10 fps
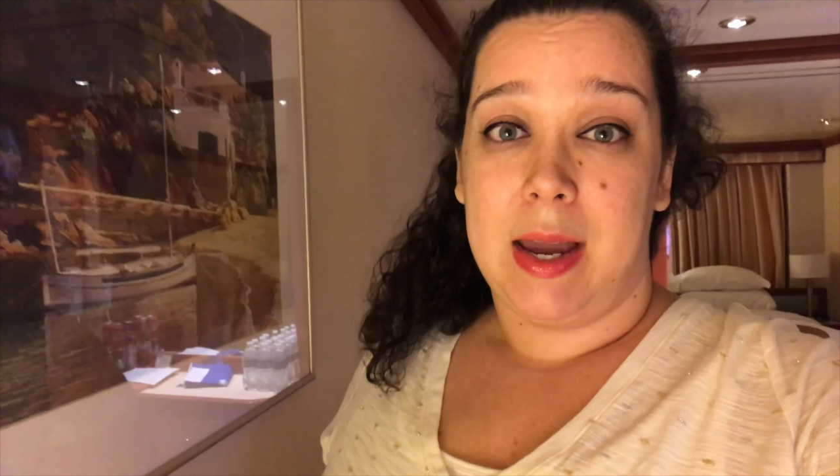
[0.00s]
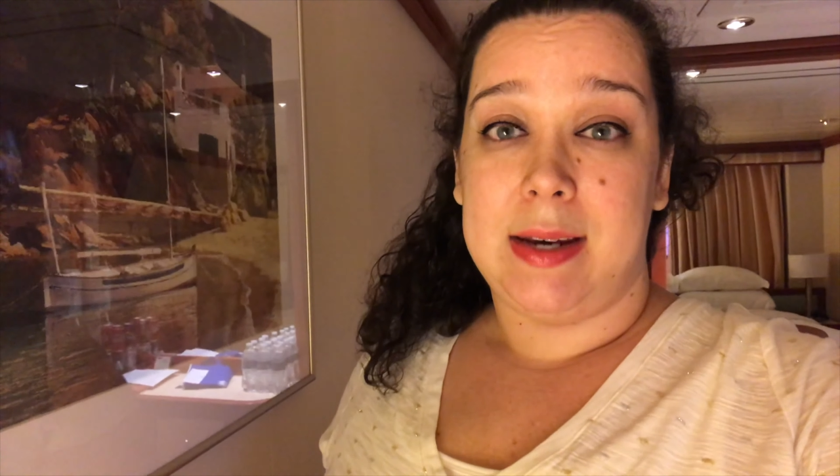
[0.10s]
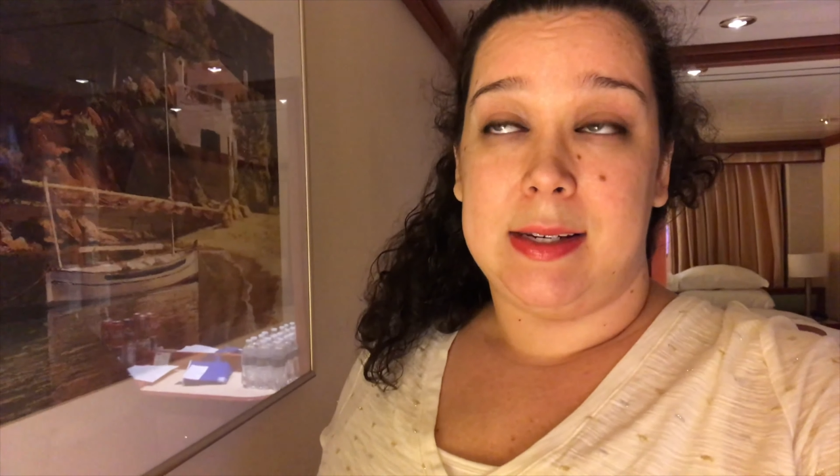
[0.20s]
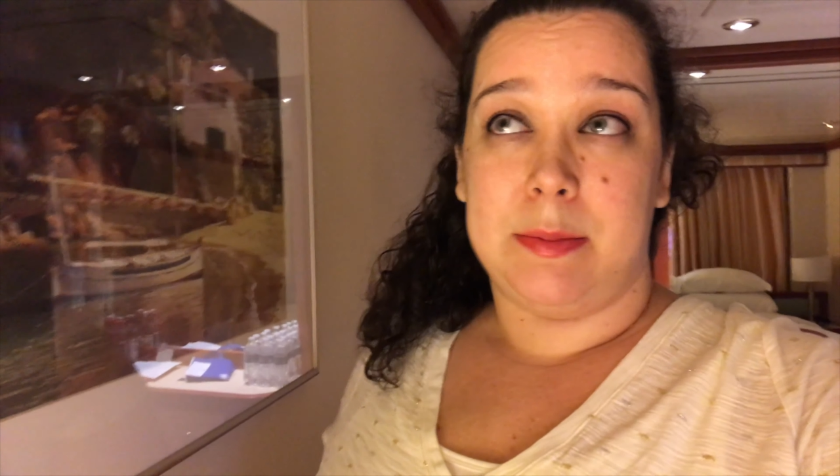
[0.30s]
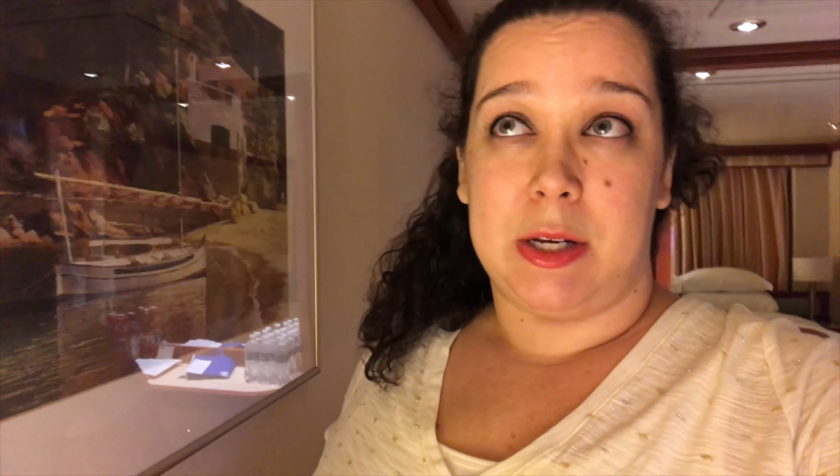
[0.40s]
I
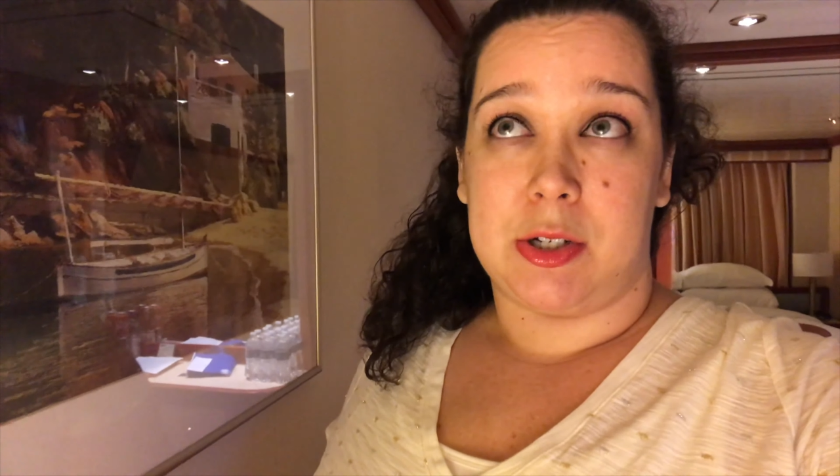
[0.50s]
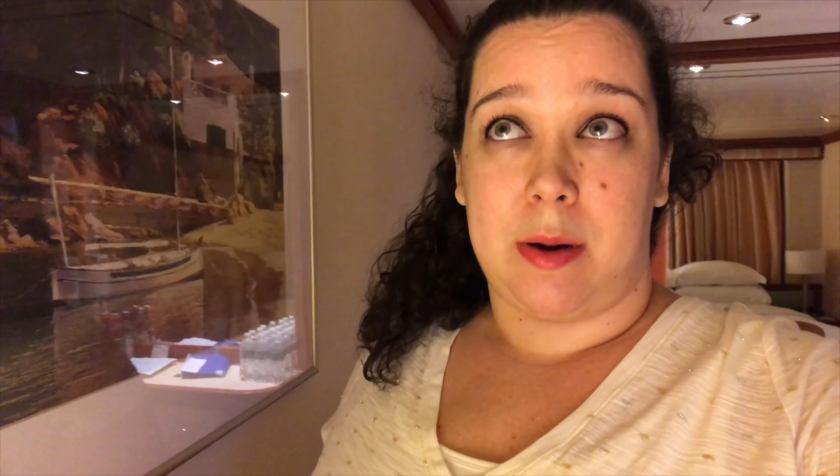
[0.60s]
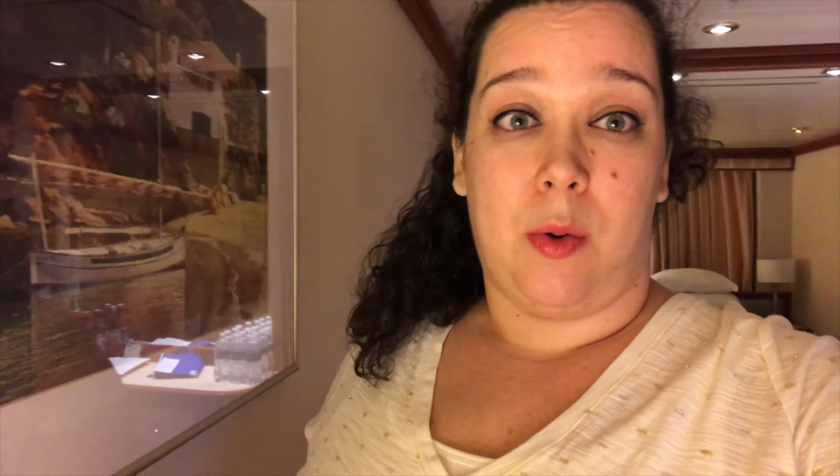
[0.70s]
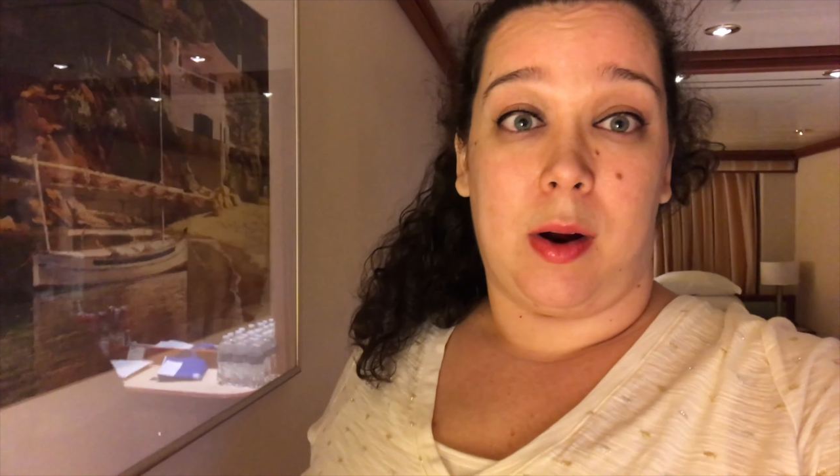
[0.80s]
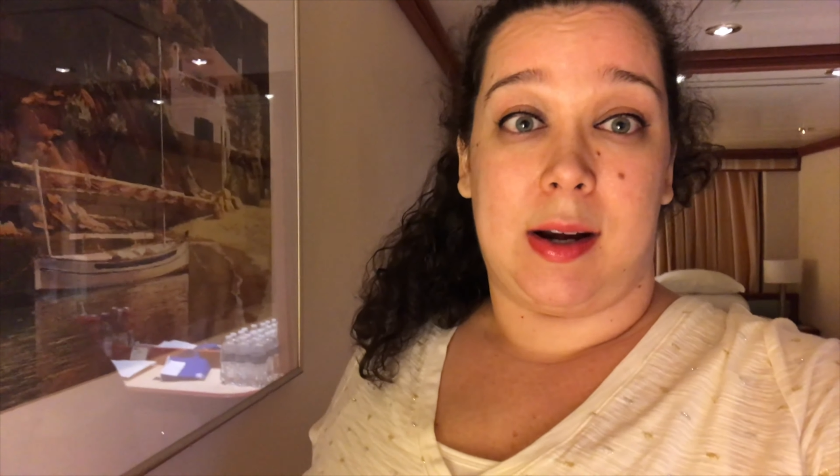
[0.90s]
need to make sure
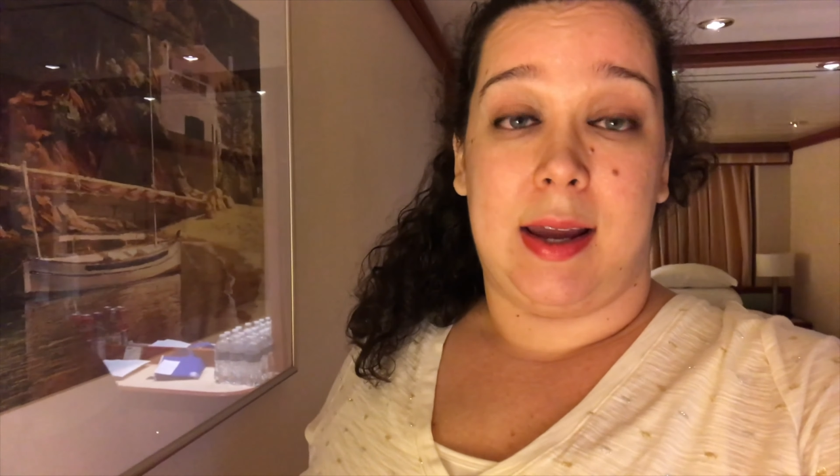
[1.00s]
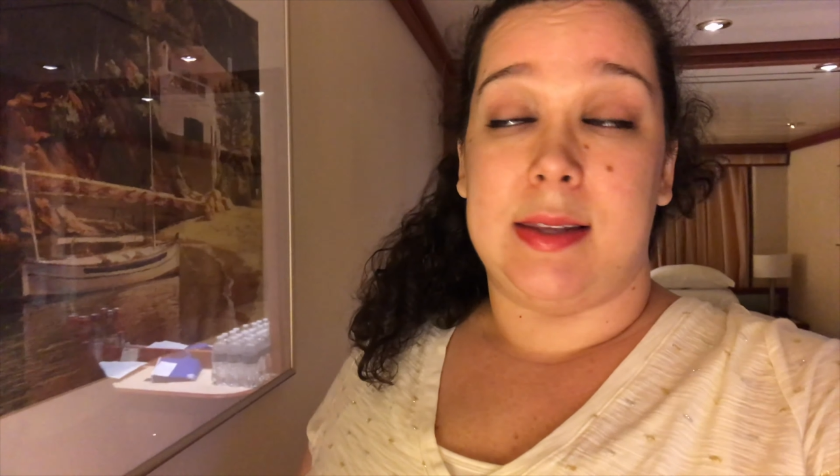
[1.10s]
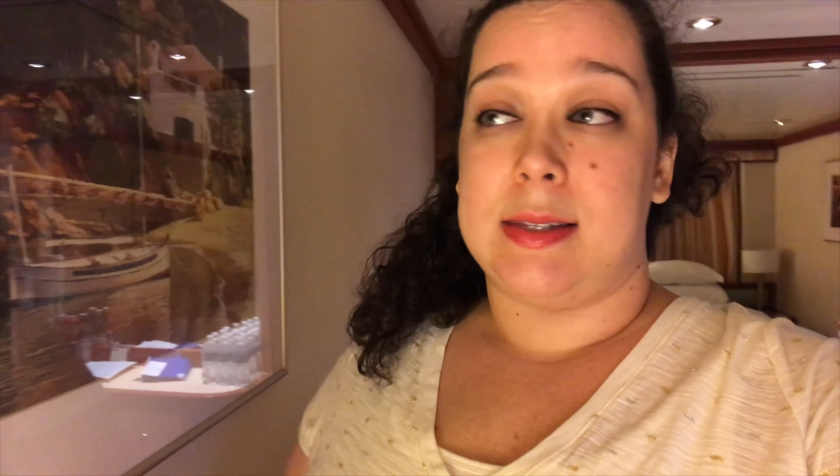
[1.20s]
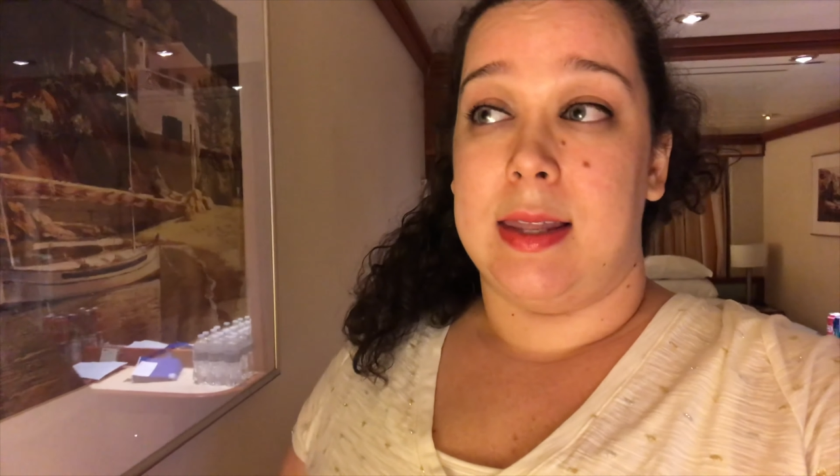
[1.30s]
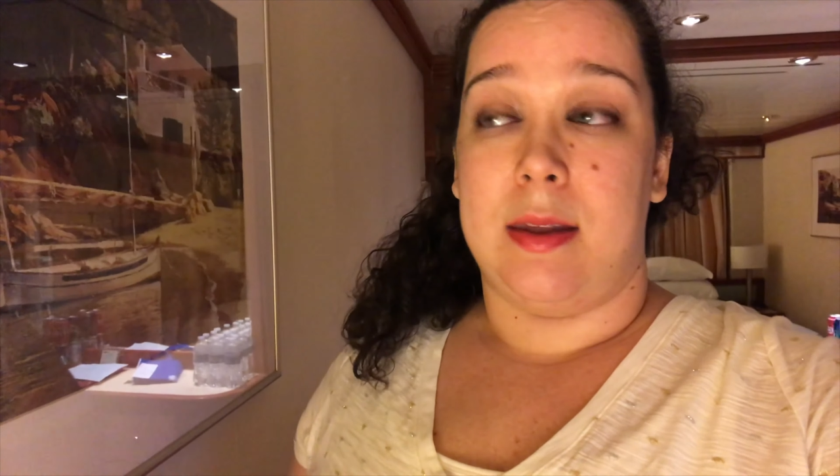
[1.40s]
I'm
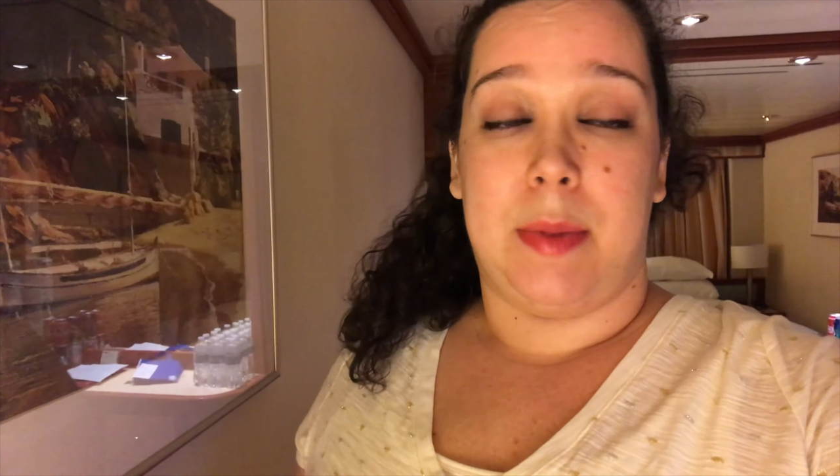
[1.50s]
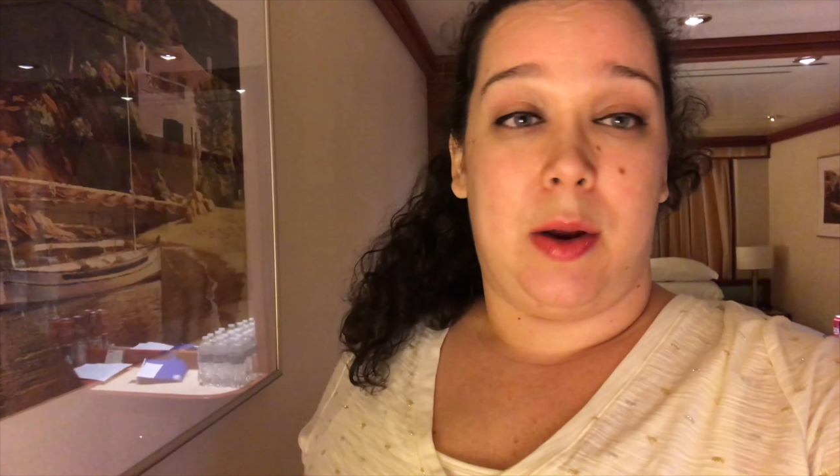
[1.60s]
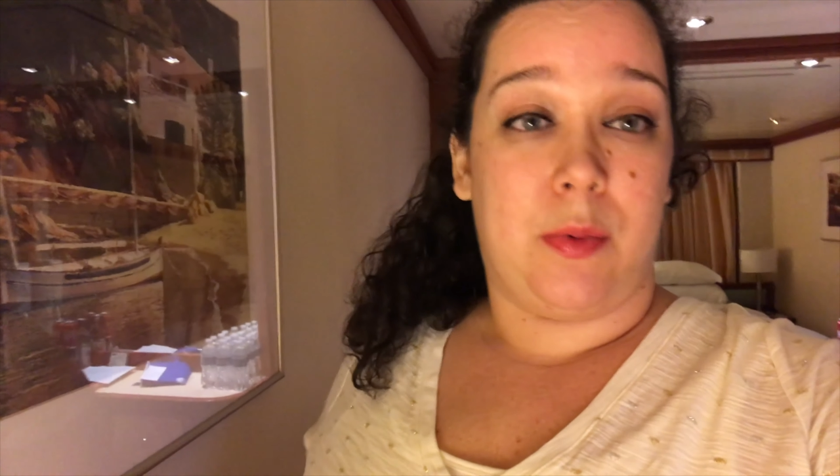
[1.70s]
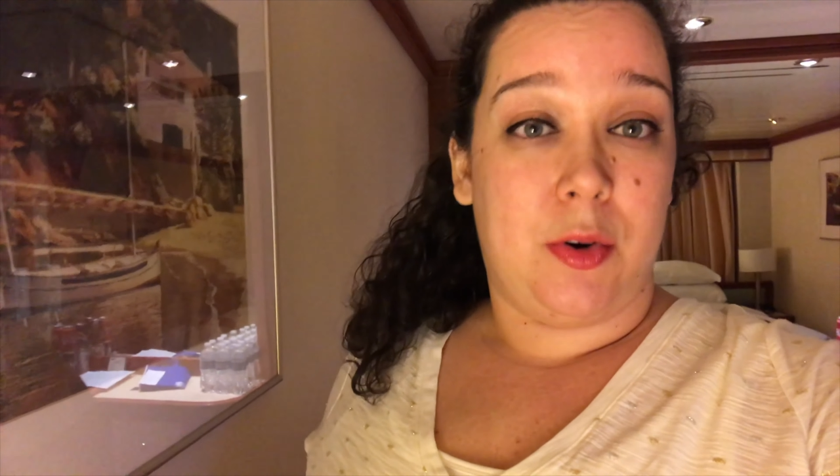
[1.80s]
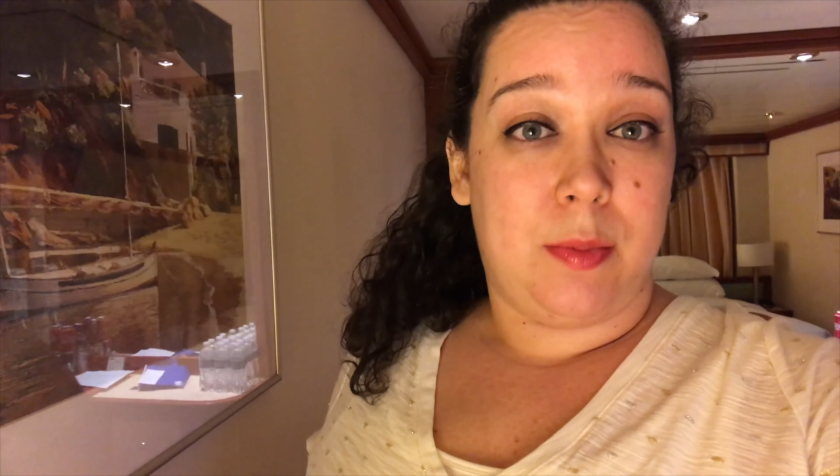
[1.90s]
organized and that my
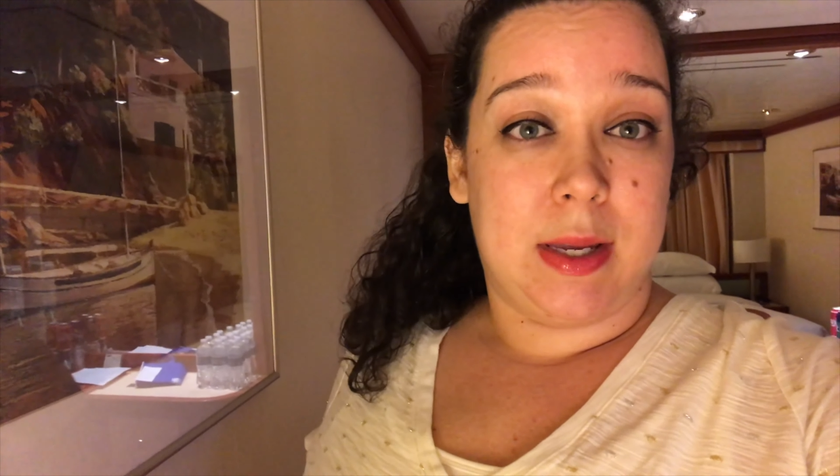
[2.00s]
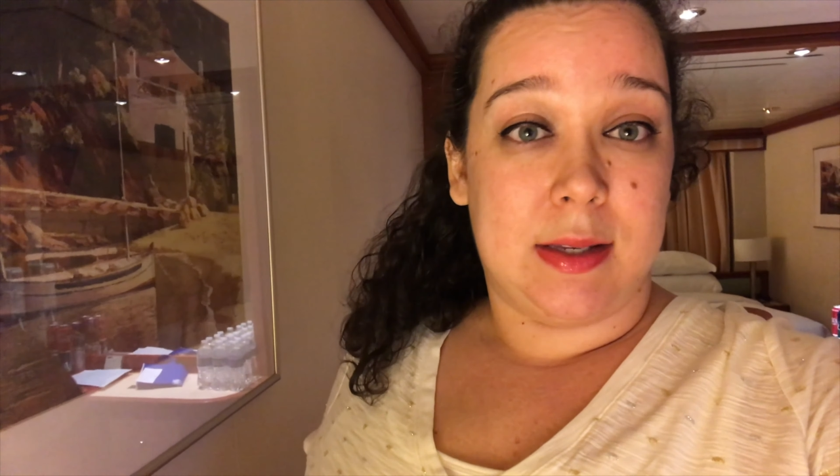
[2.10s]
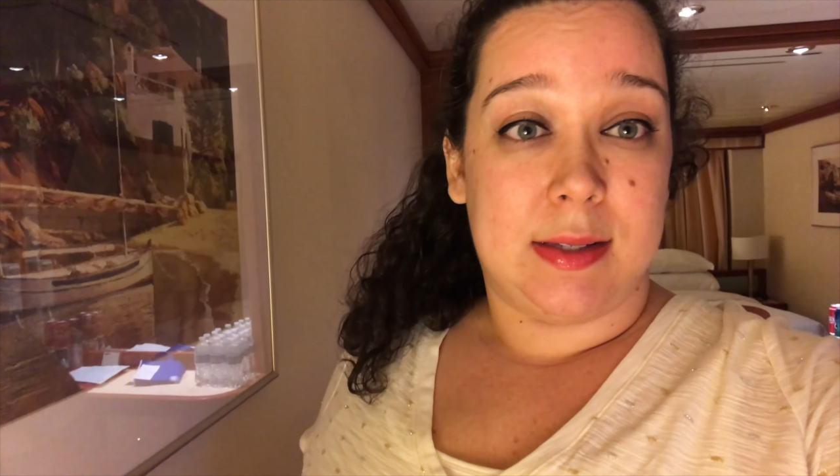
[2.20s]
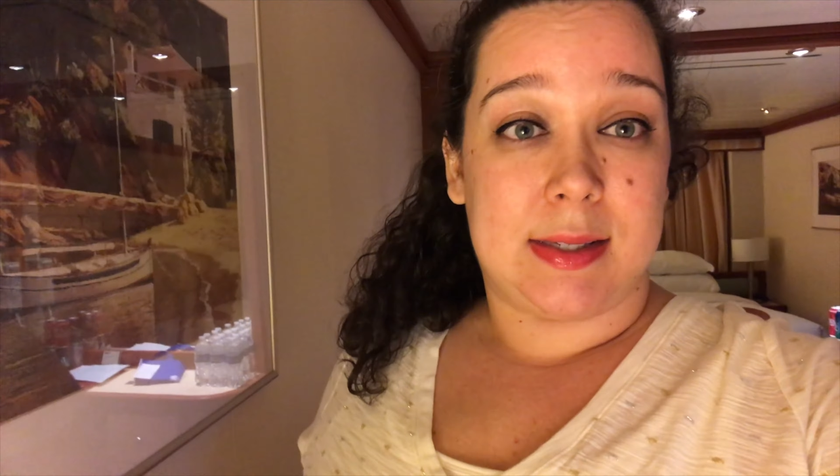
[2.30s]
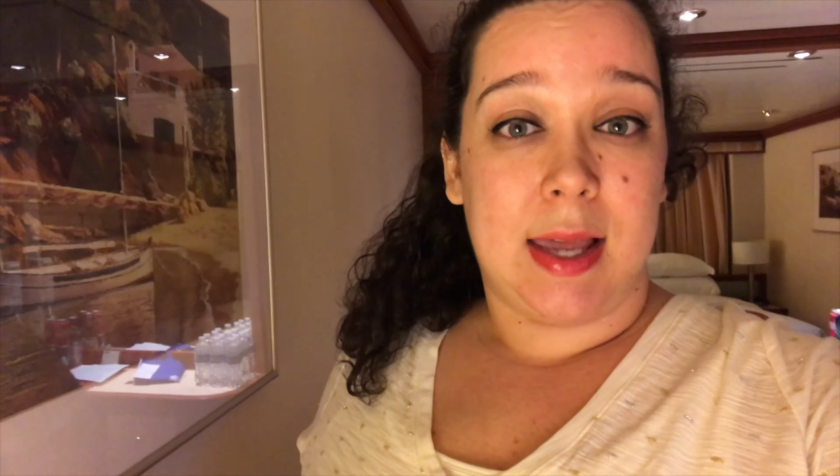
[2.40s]
room
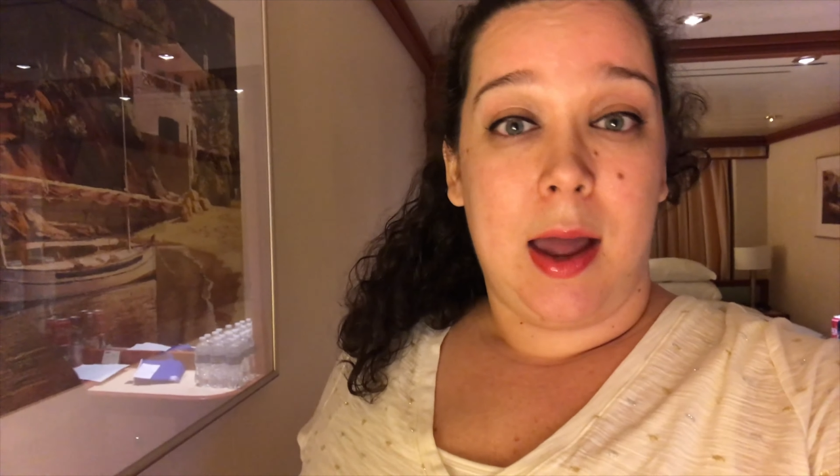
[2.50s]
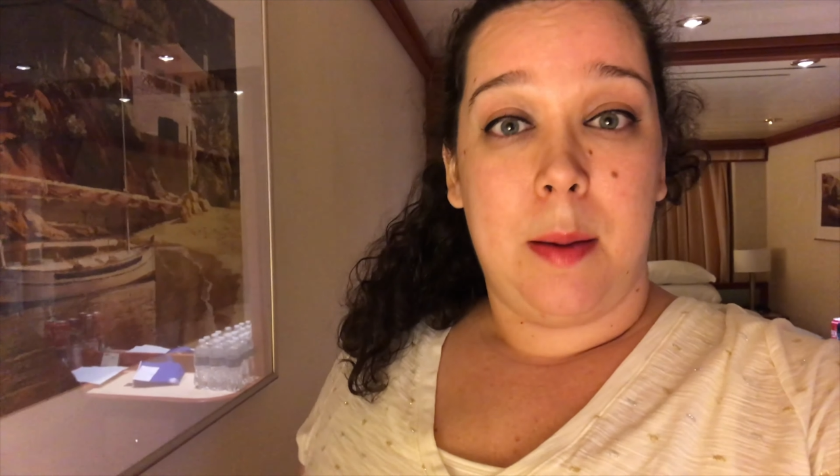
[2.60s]
is